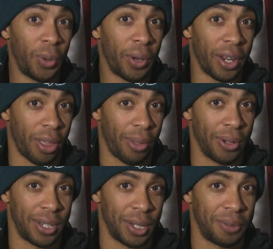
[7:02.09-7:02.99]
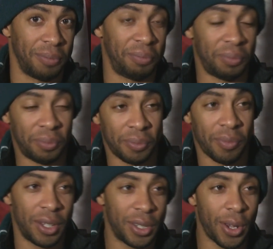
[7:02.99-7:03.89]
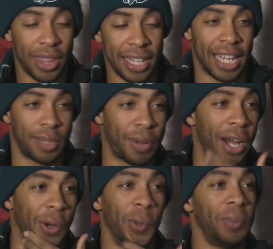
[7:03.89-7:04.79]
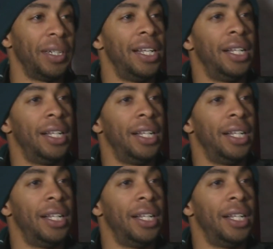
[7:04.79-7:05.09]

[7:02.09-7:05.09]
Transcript: who we're going to throw it to. So I think that's kind of cool.